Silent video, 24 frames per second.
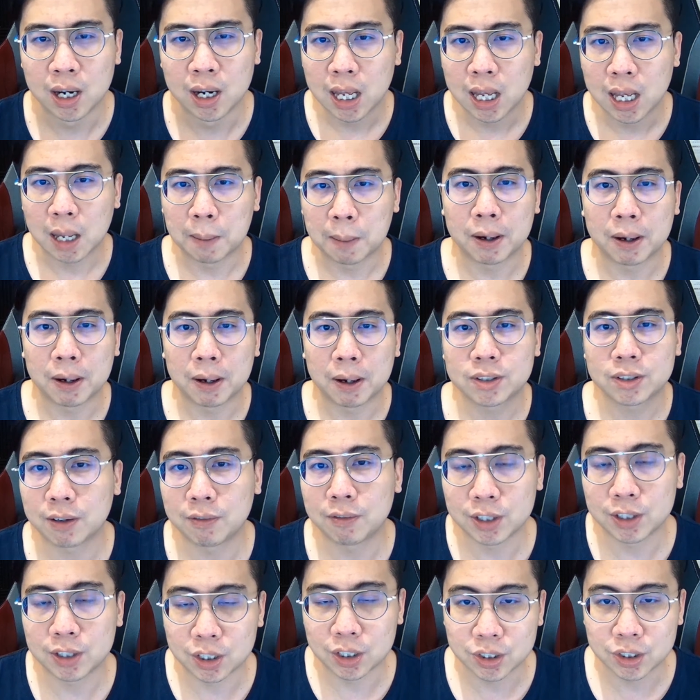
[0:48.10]
about
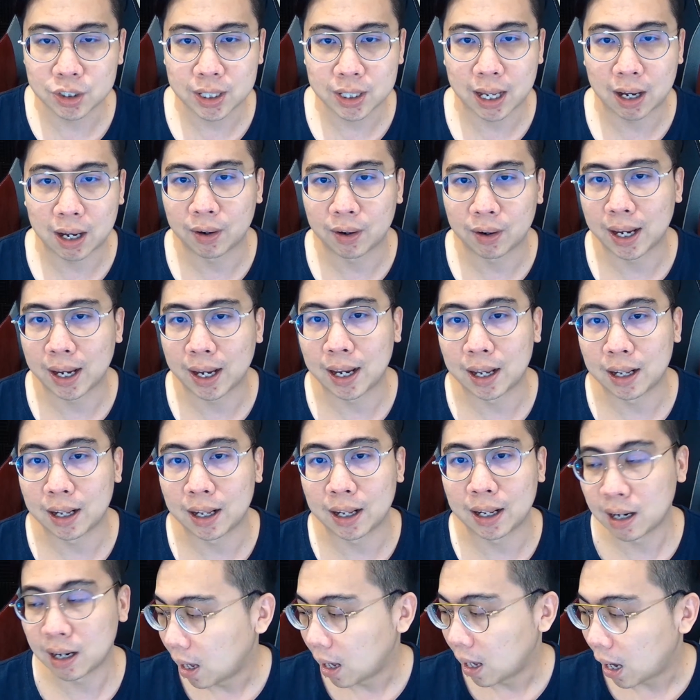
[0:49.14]
7 years now, and
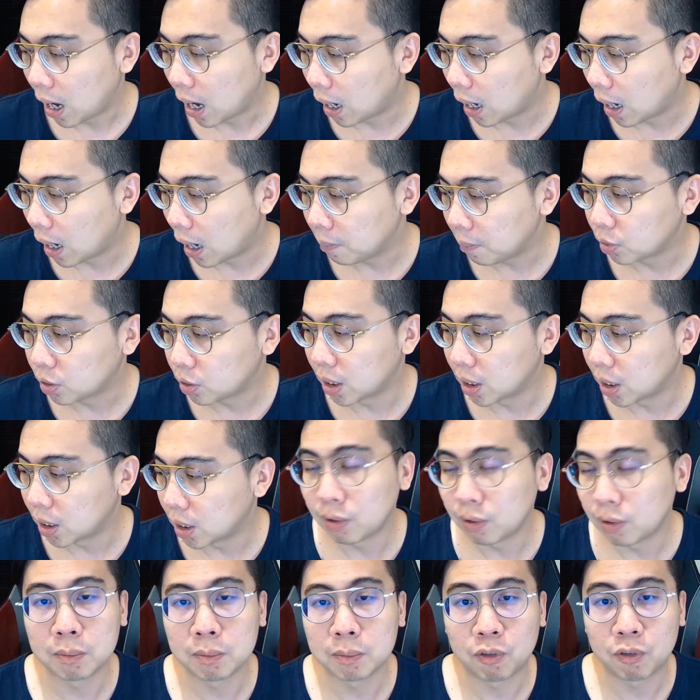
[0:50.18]
I'm
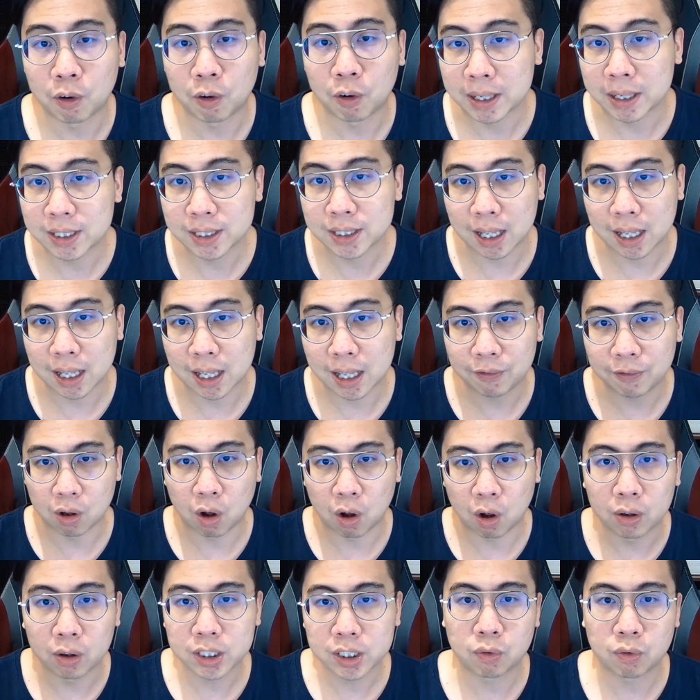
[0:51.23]
generating for myself, and
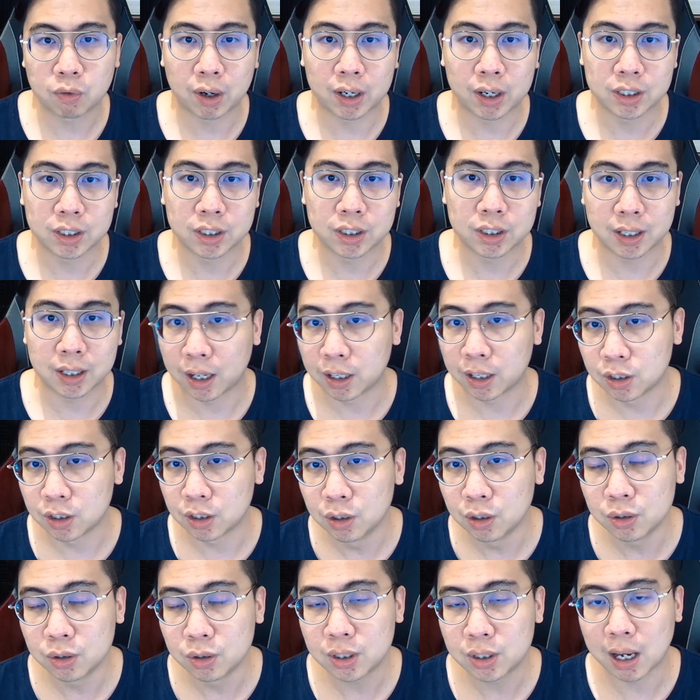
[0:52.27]
all the strategy that I
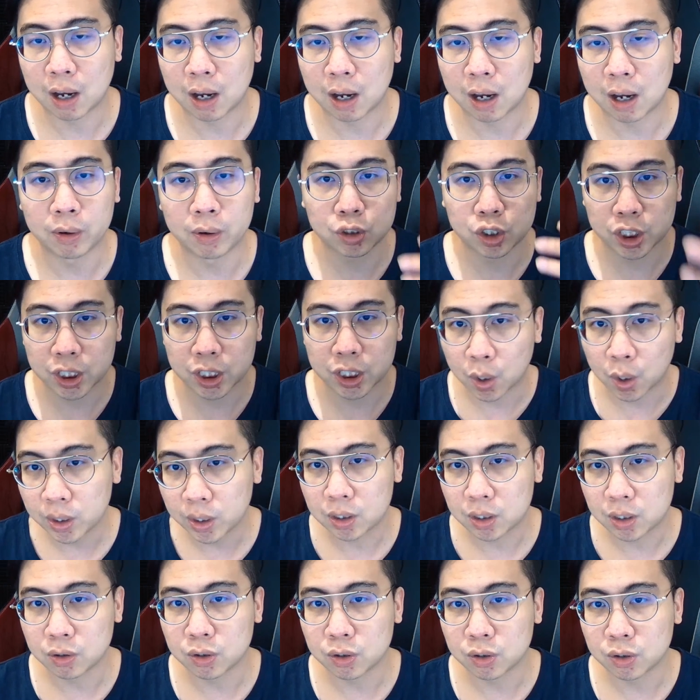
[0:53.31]
use, I want to share
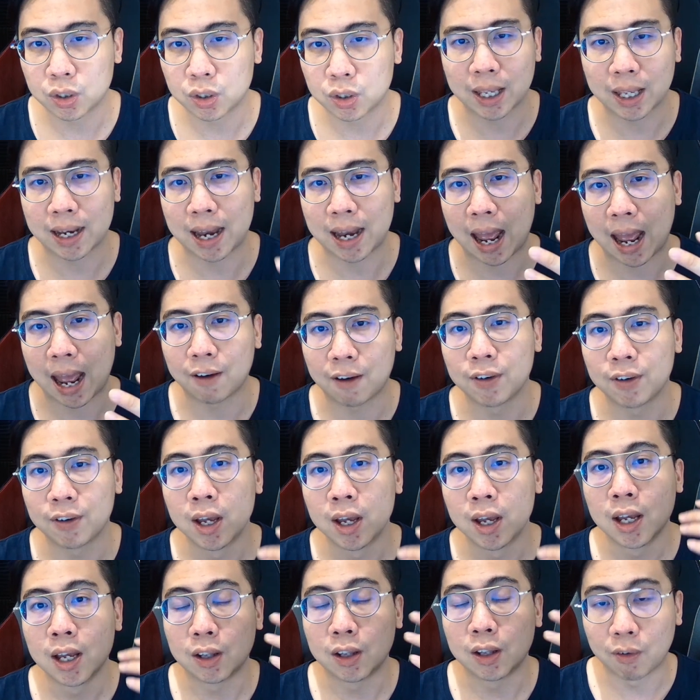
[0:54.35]
with you so you can have
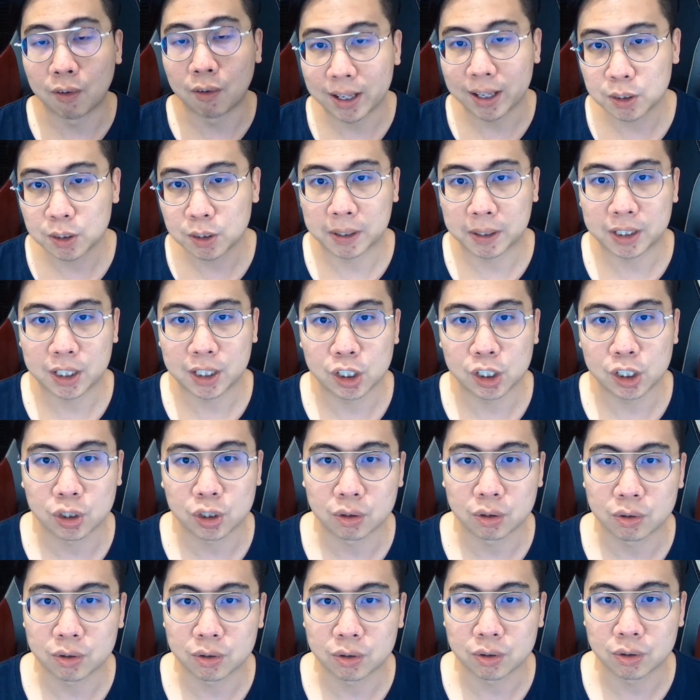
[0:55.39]
the right
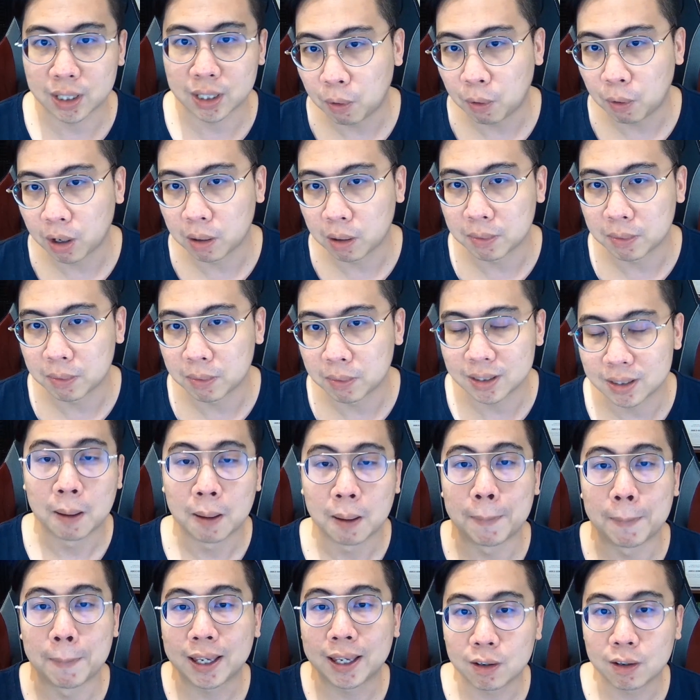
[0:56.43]
expectation to set appointments,
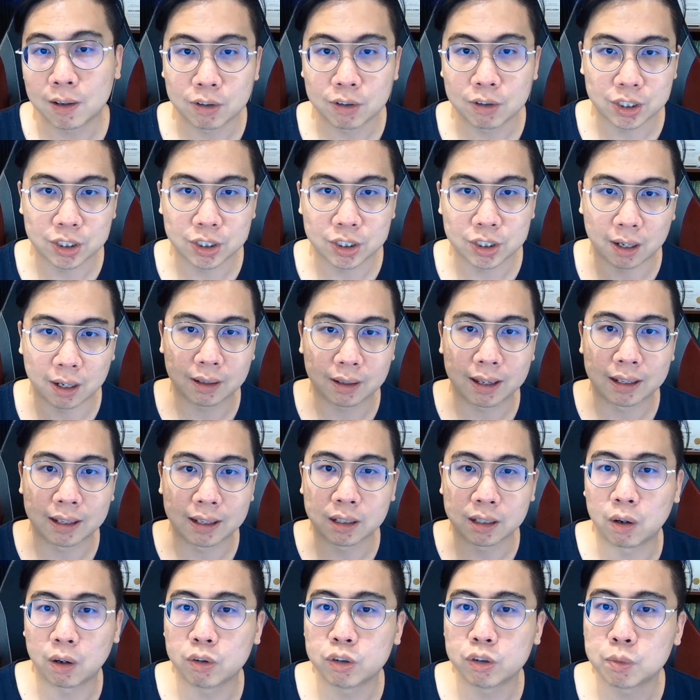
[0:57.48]
making result, and
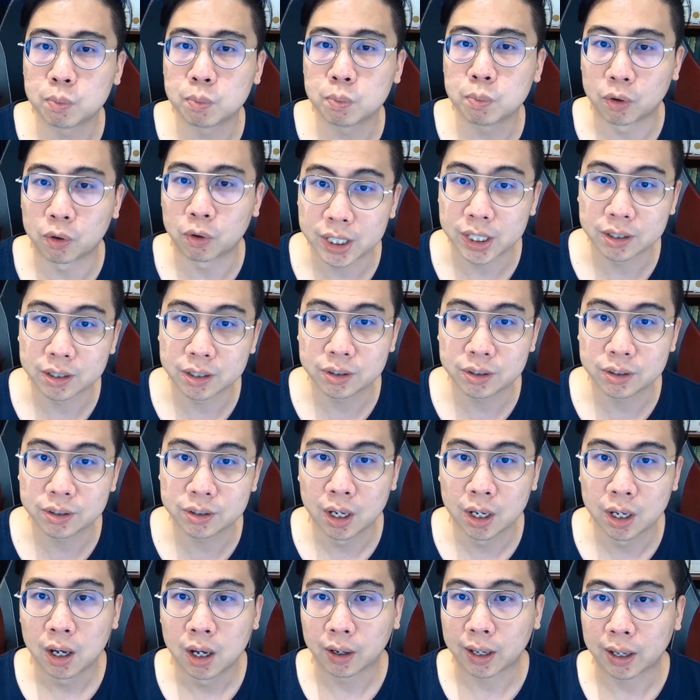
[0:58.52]
close more deals.
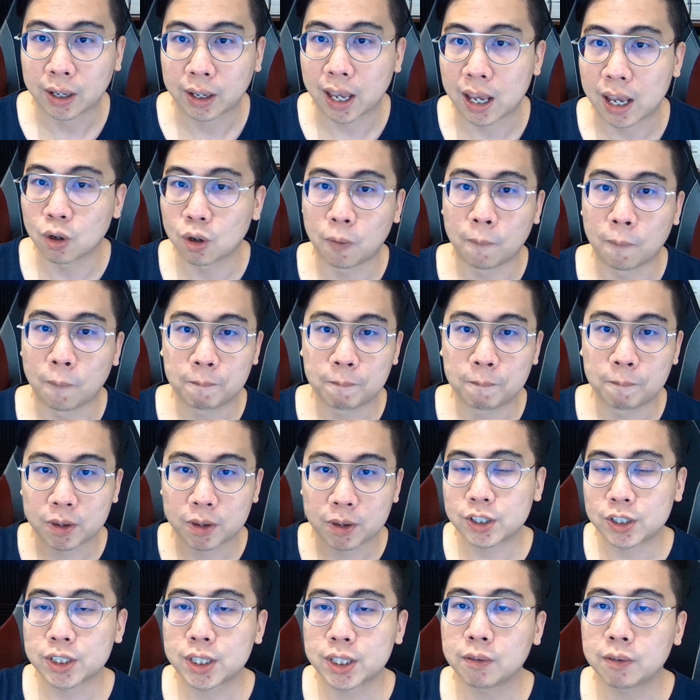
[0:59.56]
Okay, so
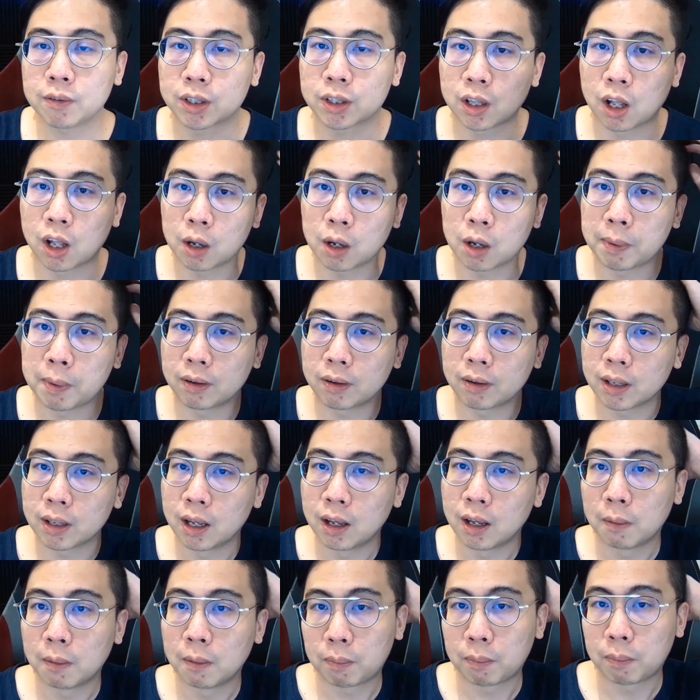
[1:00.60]
first thing we talk about
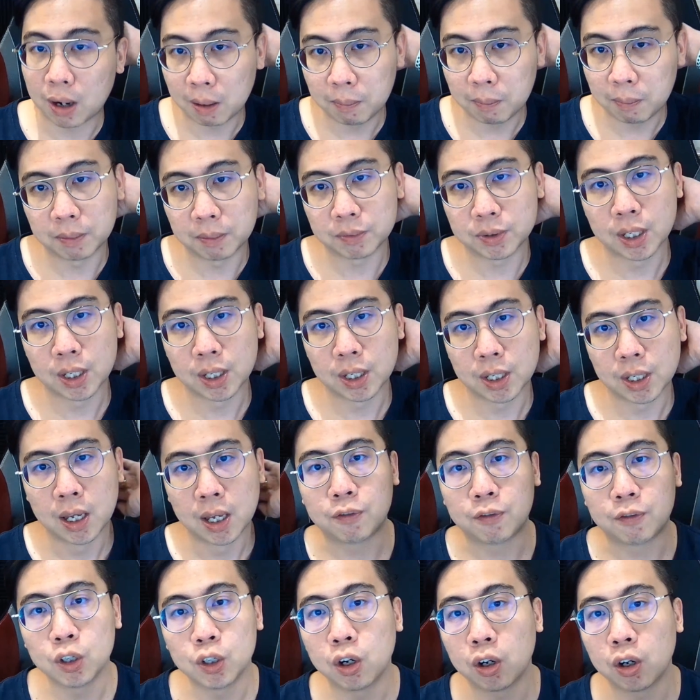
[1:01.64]
problems.
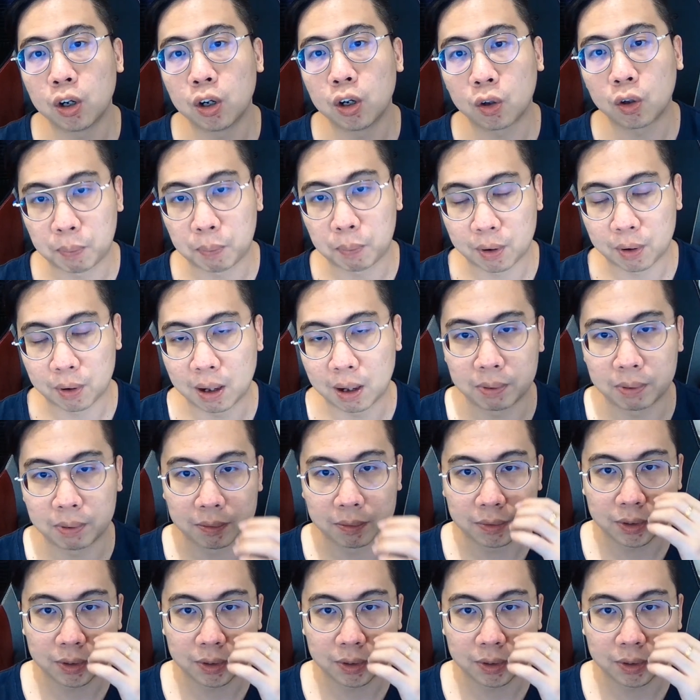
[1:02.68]
If you don't know the problems,